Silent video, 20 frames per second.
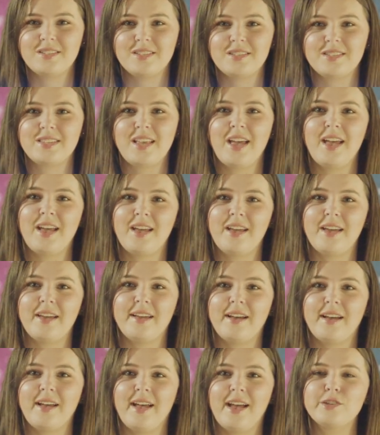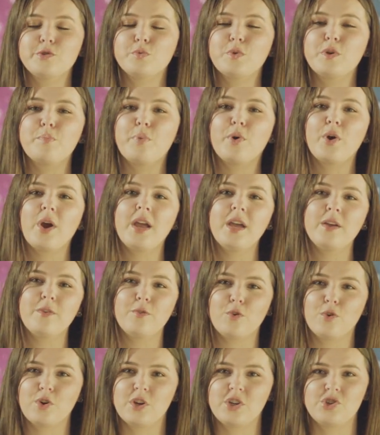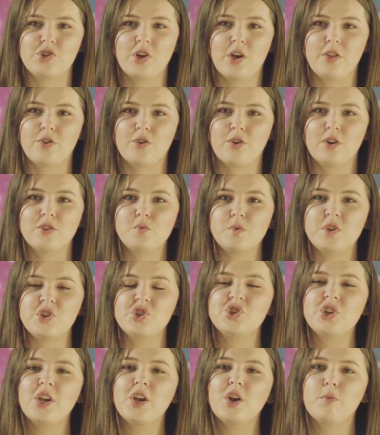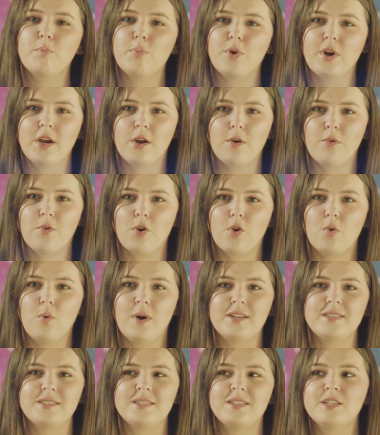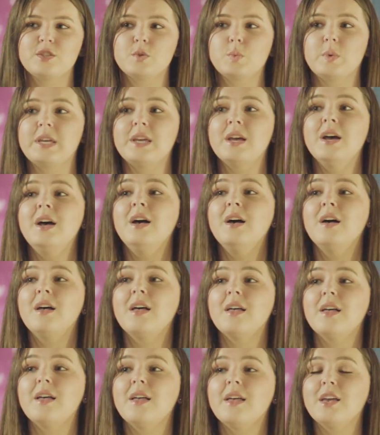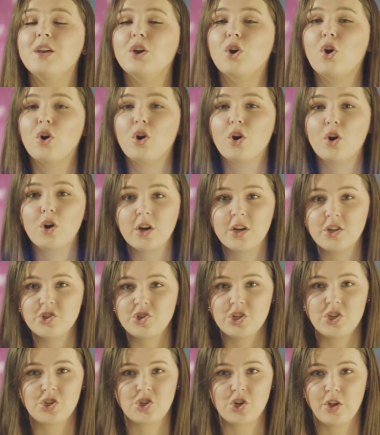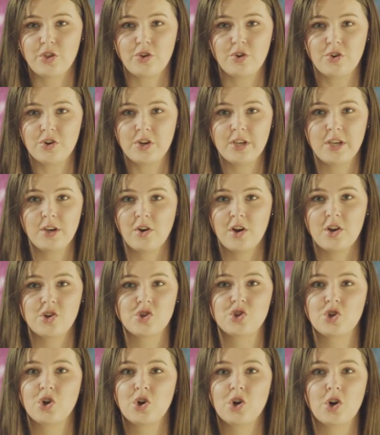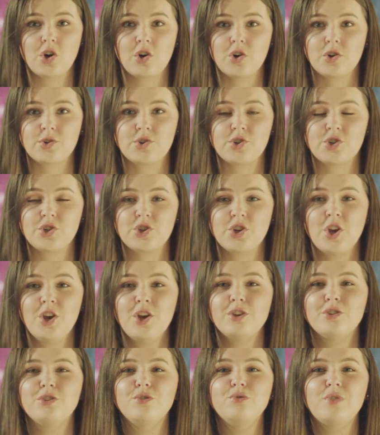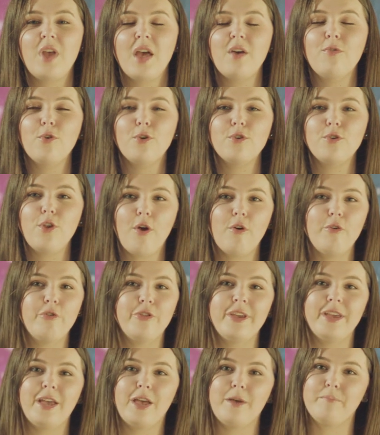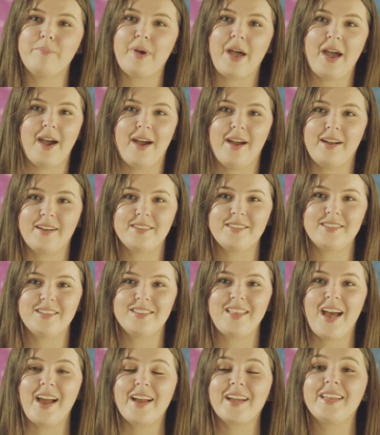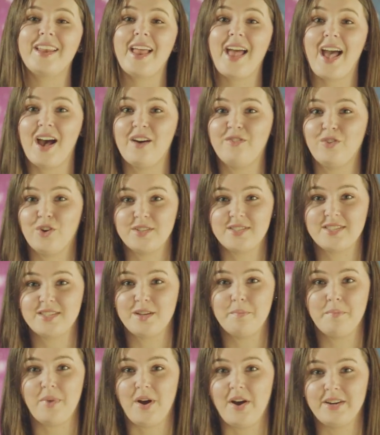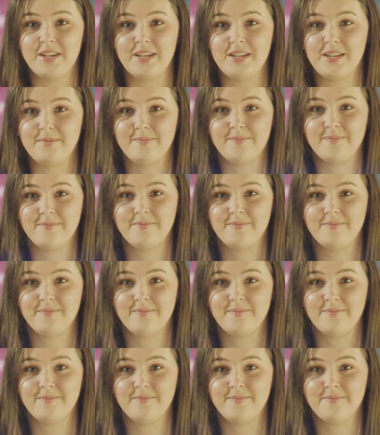to say, as we pray for each other, as we share prayer requests, and as we encourage each other here at church, you never know the impact that can have on somebody.